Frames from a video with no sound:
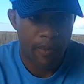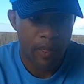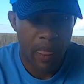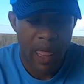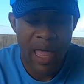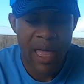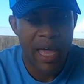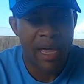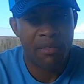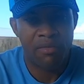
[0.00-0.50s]

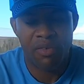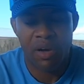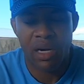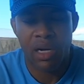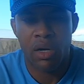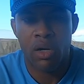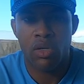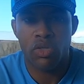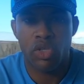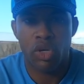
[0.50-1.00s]
I had to find an
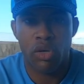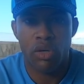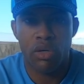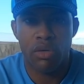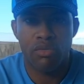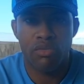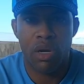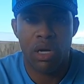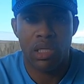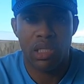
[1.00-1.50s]

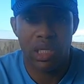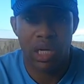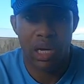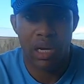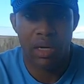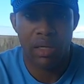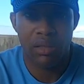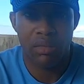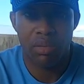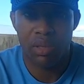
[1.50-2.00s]
alternative route to
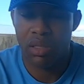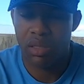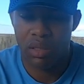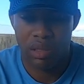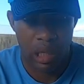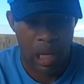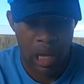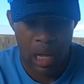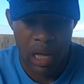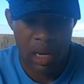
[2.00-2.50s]
ice because
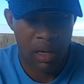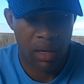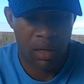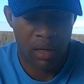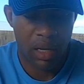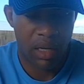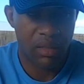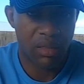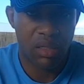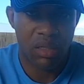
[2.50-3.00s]
I didn't
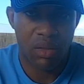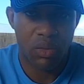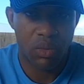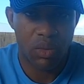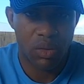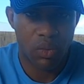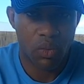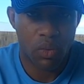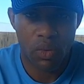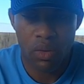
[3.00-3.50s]
like dealing with
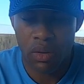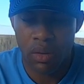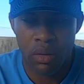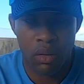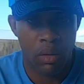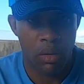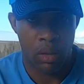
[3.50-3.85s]
the water